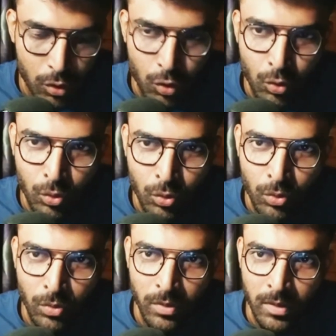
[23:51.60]

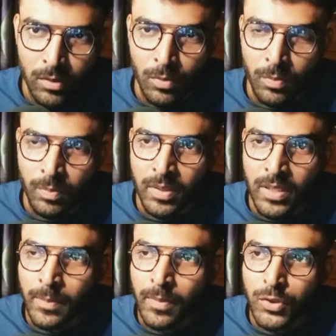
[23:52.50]
to you know be
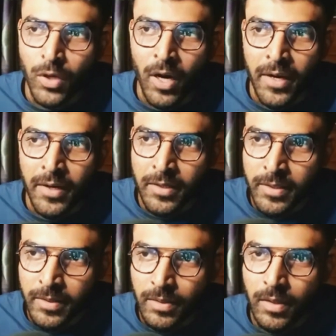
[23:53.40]
able to hire